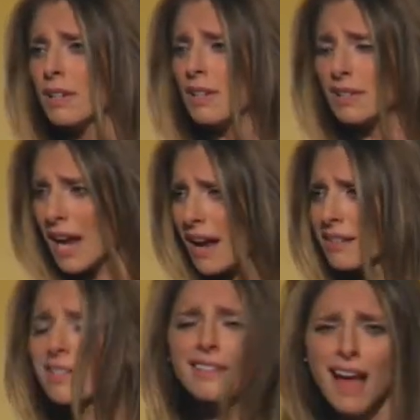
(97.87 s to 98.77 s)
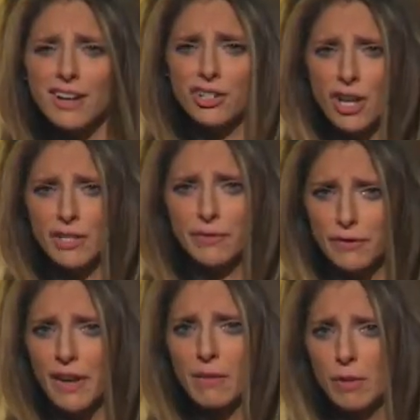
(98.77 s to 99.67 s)
your talent's not just for
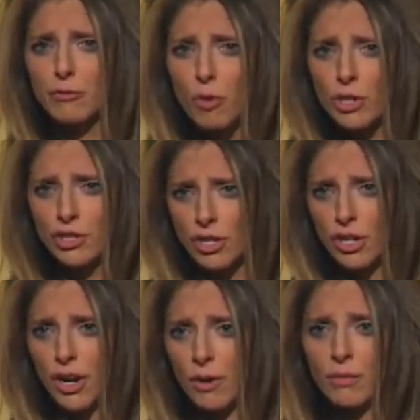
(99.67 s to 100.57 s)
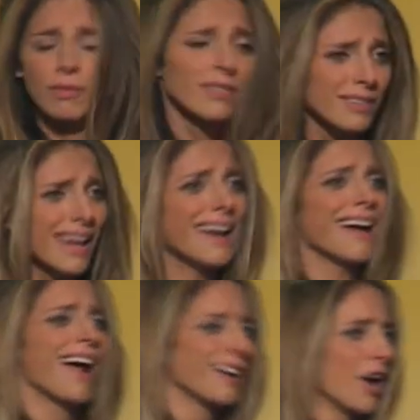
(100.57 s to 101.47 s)
fame and fortune,
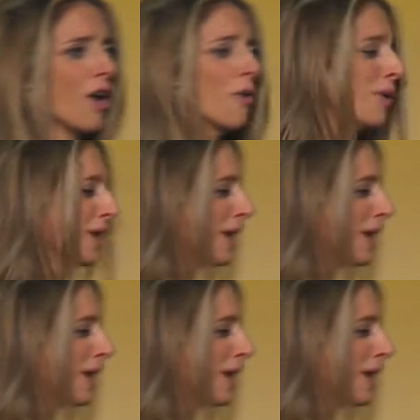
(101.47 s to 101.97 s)
Yeah, I know.